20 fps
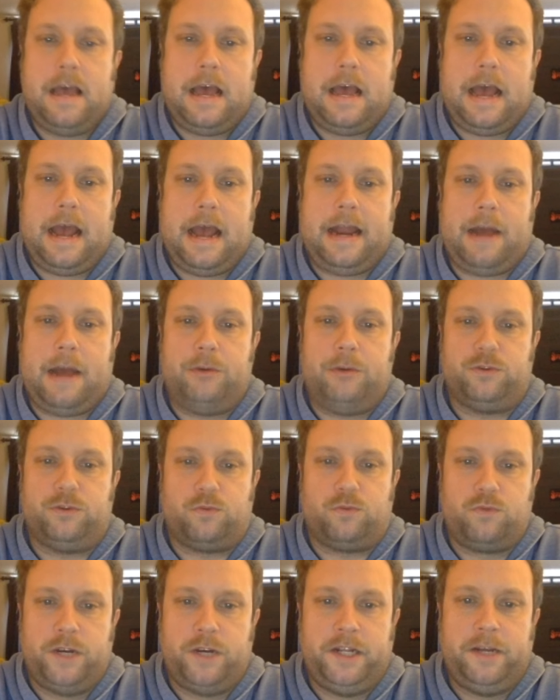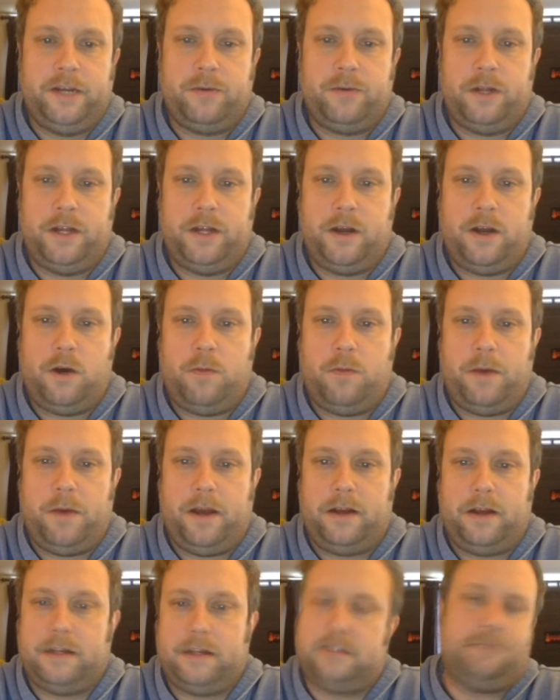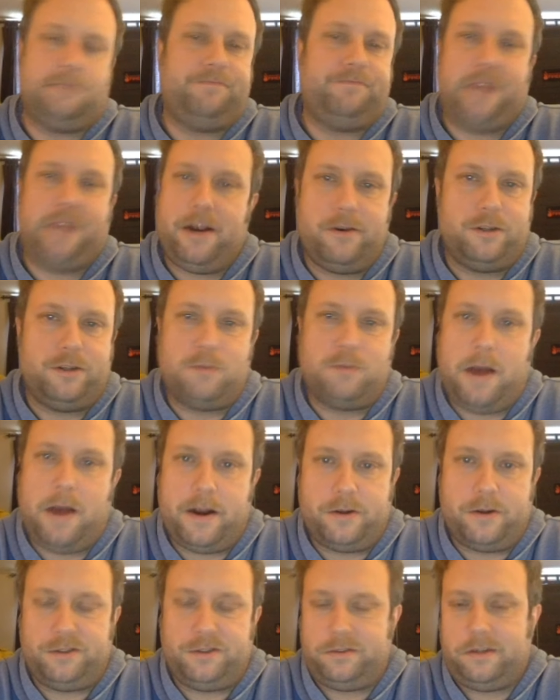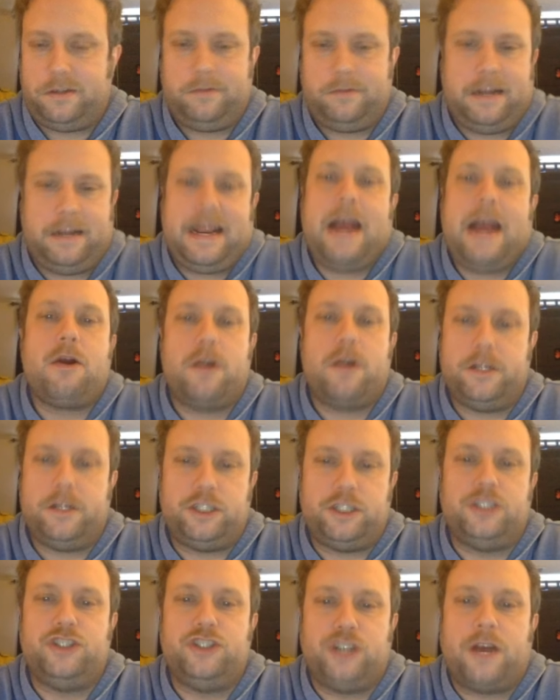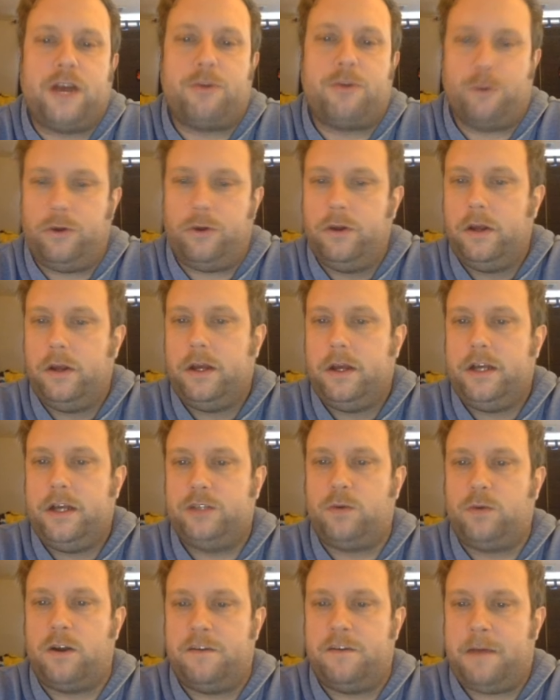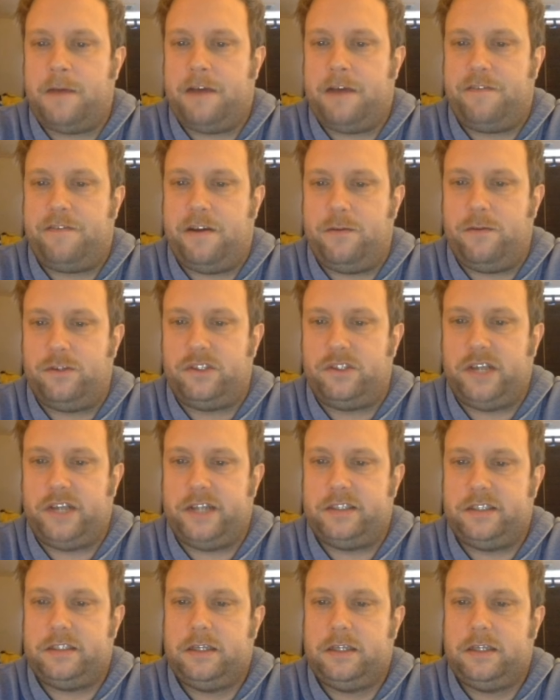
And I was really hoping, because Heritage Minors and Heritage in general is one of my favorite sets.